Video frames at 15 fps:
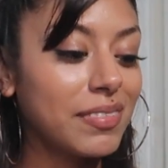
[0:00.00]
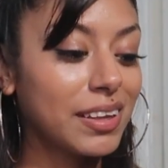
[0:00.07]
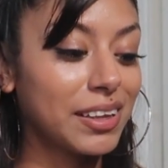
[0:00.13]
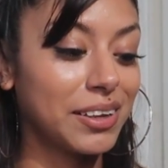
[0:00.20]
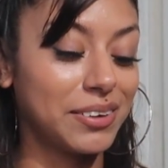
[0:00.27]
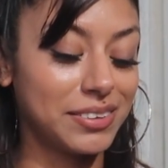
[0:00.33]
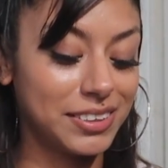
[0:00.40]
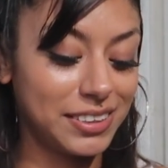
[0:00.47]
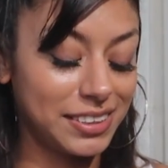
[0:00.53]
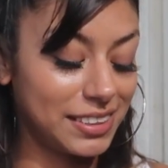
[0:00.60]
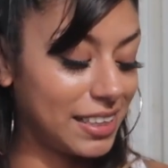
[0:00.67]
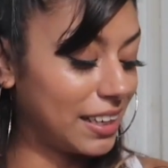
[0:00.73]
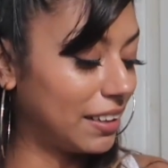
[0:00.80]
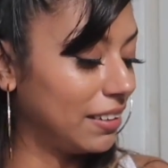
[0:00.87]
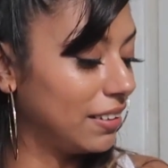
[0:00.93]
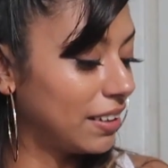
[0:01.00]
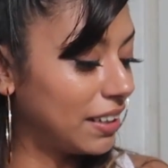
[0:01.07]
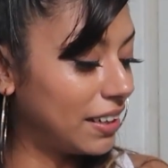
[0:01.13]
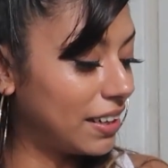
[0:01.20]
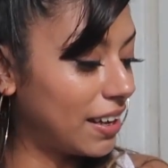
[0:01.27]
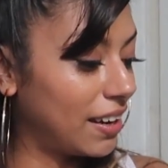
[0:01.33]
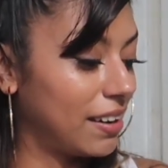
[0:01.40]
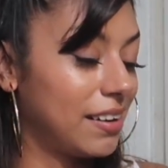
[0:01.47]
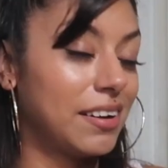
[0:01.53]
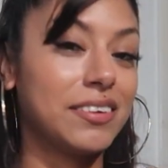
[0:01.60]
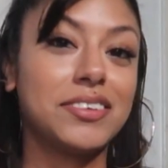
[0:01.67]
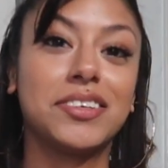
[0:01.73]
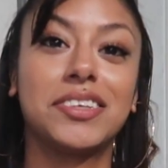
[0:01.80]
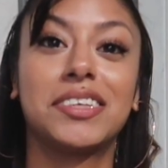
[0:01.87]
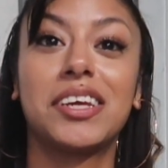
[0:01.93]
And I was just like looking at it, and I
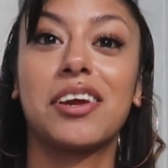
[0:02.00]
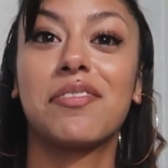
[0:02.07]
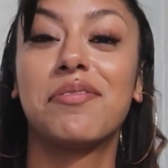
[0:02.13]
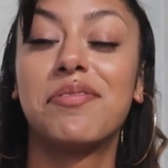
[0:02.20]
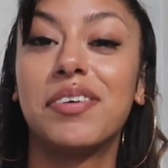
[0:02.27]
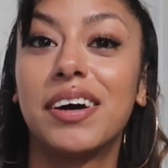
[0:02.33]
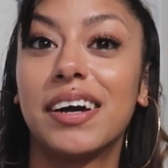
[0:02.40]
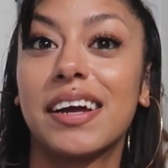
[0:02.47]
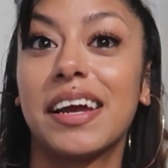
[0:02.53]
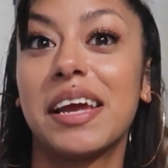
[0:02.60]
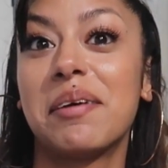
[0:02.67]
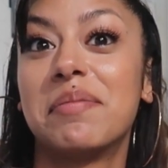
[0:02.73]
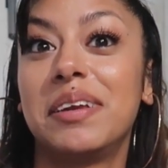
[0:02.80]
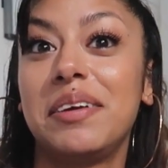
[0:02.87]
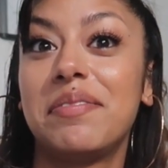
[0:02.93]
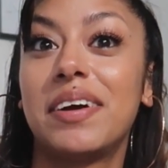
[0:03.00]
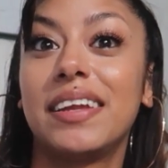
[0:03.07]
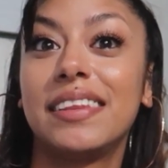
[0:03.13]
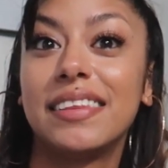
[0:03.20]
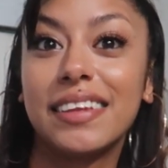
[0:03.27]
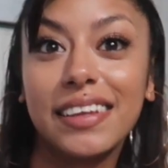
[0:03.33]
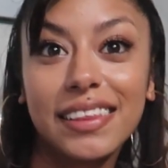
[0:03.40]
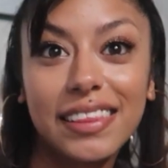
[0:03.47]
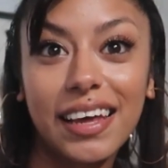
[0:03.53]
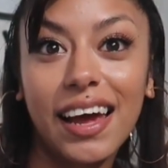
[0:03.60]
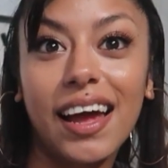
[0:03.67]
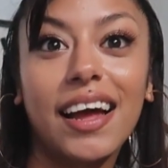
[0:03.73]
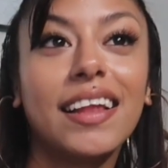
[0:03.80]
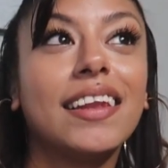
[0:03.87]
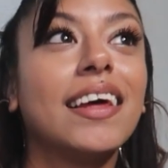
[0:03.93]
was just like, fuck, I can't believe I did that,
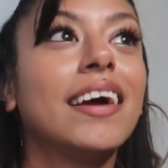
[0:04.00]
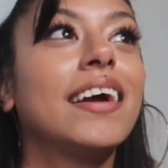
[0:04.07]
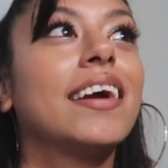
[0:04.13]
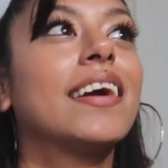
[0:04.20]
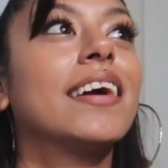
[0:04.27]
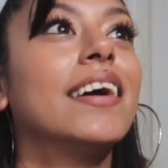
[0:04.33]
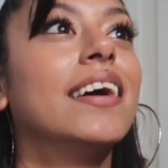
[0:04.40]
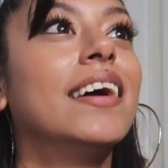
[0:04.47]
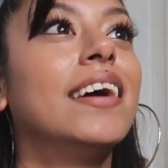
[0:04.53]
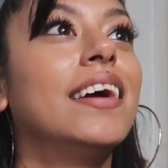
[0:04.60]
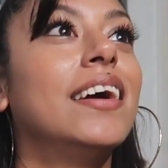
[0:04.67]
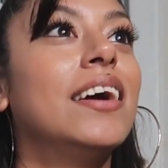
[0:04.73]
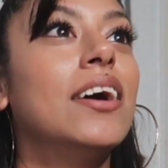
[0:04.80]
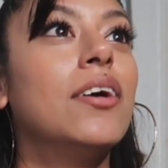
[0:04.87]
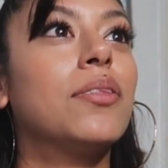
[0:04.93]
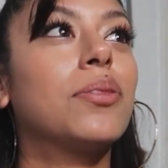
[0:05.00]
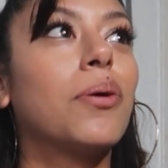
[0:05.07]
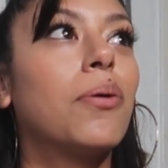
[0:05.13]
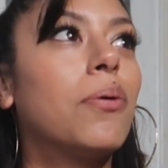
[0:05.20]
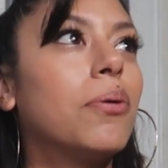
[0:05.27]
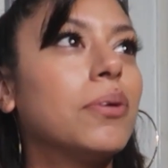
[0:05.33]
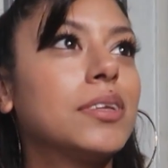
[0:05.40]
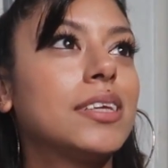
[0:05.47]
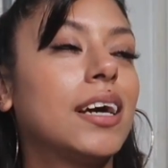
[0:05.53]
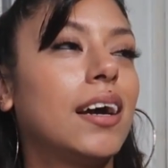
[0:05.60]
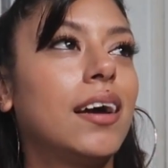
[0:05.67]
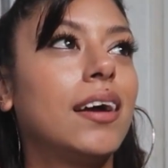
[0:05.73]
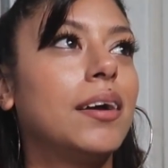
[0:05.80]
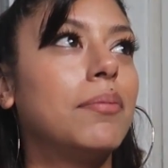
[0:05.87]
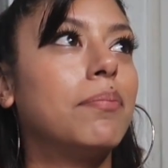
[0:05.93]
like the whole
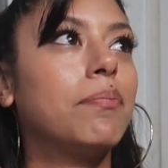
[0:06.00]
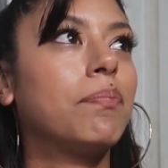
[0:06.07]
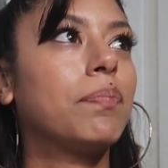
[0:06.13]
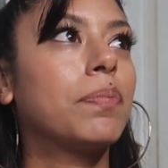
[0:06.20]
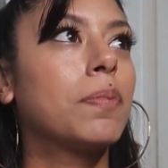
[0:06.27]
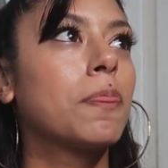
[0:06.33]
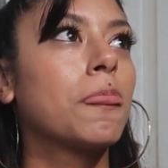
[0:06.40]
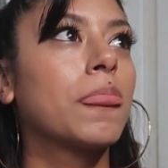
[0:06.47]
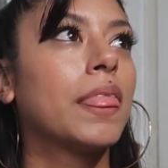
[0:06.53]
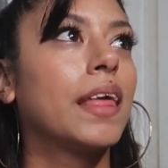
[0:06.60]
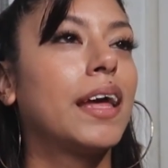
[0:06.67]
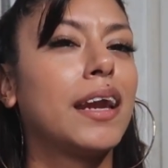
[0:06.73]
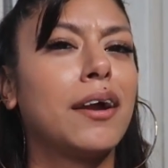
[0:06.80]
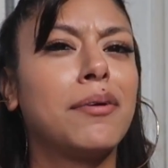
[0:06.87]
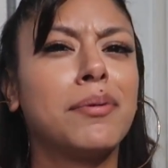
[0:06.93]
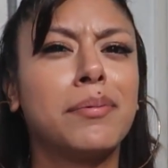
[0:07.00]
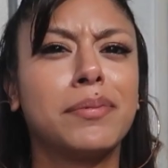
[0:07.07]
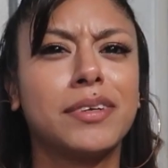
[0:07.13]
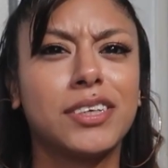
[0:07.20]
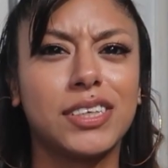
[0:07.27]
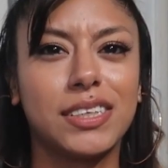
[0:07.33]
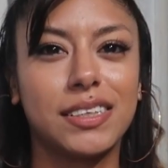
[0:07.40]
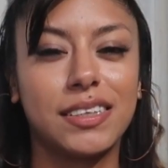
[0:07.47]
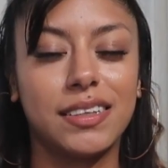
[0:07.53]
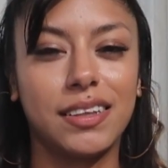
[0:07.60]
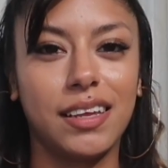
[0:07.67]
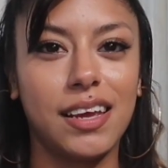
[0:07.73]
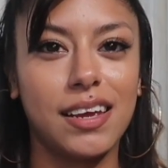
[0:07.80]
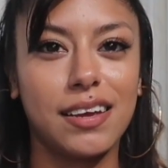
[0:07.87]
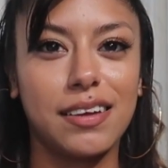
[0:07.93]
time. And I remember just
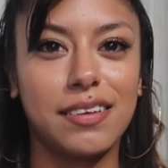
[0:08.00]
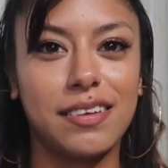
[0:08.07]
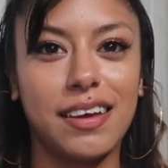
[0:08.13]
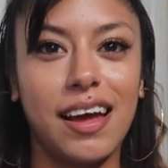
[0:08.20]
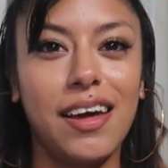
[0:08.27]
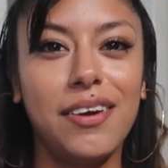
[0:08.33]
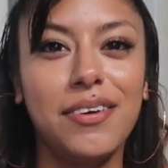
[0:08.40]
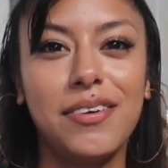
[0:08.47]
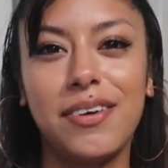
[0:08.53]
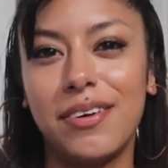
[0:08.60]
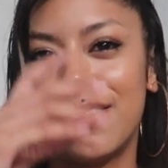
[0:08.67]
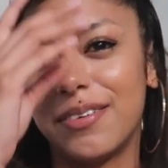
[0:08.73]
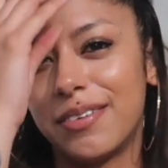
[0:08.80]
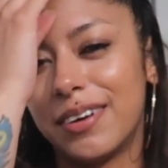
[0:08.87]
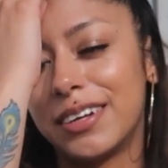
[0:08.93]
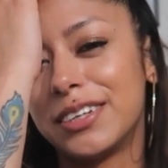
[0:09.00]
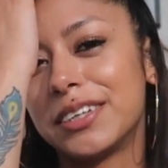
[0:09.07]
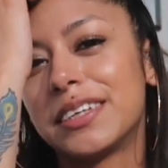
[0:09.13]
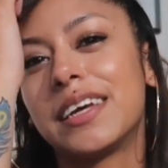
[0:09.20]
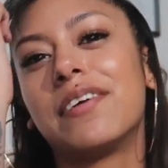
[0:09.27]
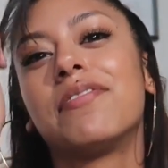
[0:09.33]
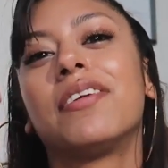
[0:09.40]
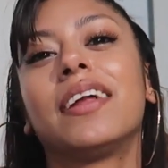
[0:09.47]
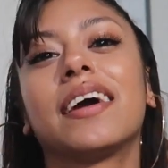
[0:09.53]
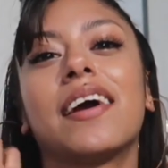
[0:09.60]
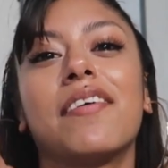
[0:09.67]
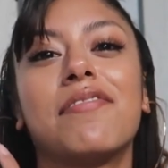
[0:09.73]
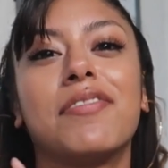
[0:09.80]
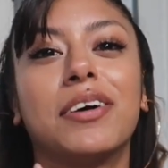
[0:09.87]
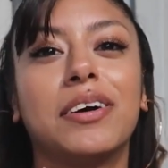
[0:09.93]
like, I don't know, I feel like
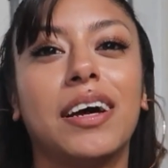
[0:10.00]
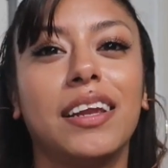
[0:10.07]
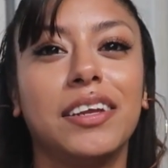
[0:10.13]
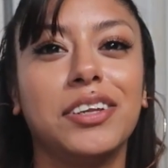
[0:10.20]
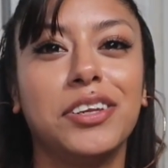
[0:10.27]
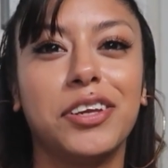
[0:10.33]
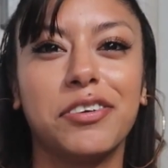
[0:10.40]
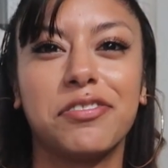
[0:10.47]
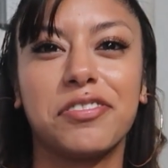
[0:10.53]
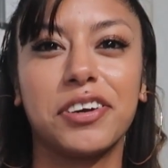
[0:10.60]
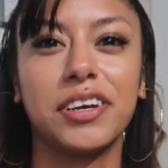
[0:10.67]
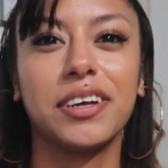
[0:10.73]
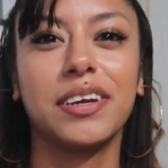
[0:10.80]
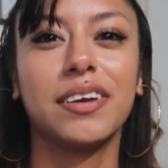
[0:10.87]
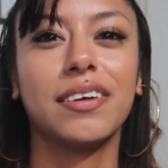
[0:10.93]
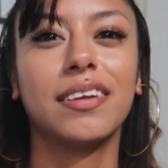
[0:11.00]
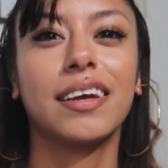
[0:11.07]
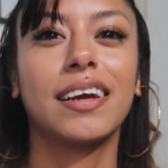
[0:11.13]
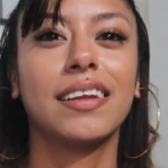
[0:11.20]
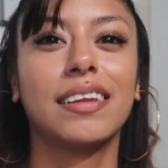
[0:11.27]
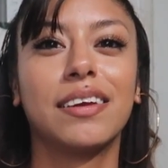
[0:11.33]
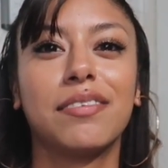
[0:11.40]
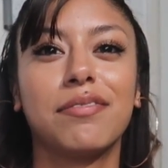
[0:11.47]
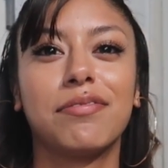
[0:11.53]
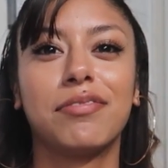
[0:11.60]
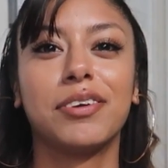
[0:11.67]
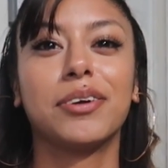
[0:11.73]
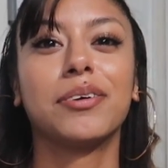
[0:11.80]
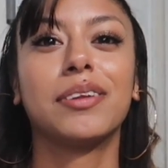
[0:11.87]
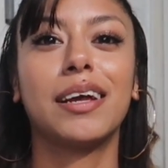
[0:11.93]
I felt hella different, you know, like I didn't
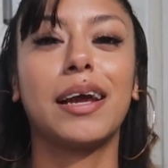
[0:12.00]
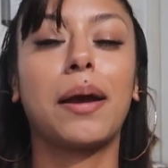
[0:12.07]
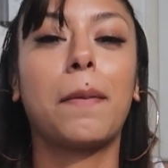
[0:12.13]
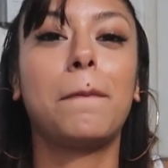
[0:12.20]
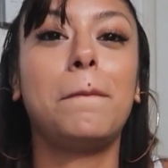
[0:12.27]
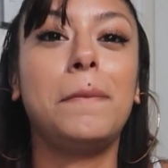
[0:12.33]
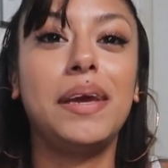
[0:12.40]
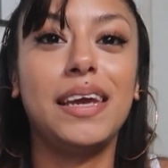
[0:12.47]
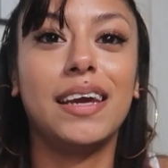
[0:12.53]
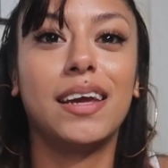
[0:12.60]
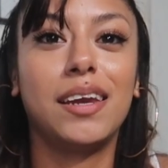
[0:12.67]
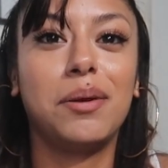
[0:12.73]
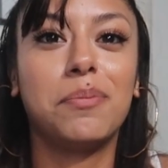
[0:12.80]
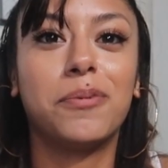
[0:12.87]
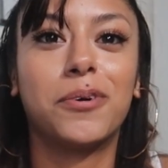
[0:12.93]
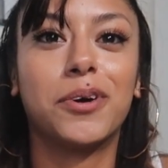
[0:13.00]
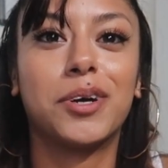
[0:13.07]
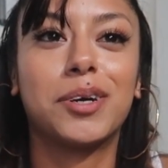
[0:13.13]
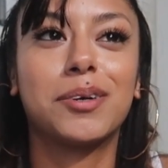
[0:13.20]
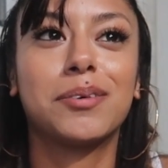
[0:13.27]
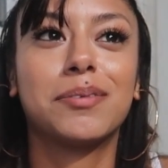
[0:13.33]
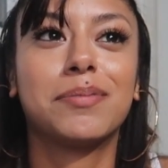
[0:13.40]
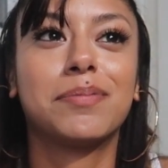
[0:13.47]
feel like me anymore.